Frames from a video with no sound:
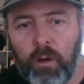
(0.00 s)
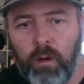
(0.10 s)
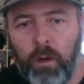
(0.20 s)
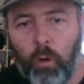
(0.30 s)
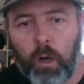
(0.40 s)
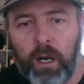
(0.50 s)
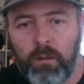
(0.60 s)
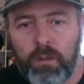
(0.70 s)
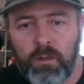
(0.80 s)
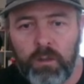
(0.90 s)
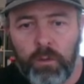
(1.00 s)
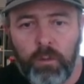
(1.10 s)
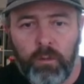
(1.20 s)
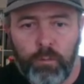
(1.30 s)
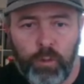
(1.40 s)
For lower
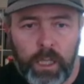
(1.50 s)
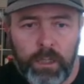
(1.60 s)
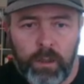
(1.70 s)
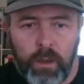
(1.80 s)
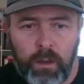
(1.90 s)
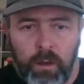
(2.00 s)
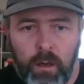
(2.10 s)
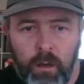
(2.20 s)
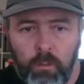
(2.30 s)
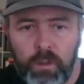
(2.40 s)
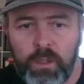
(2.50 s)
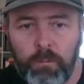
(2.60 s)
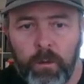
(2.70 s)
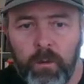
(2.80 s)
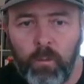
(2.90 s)
altitude flight,
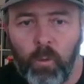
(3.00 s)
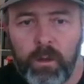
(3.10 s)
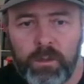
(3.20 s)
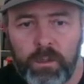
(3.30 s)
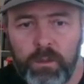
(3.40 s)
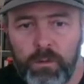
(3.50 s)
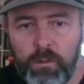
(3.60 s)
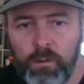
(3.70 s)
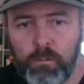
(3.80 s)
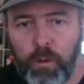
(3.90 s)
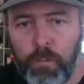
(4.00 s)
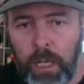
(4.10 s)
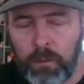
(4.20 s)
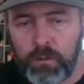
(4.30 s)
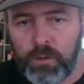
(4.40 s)
we typically want to
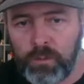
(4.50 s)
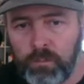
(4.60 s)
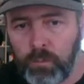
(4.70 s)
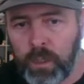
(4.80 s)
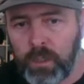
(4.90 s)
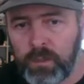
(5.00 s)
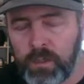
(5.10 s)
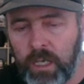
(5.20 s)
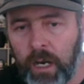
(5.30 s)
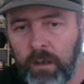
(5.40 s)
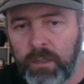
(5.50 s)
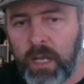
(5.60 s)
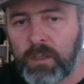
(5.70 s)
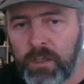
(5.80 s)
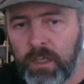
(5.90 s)
use propellers because the air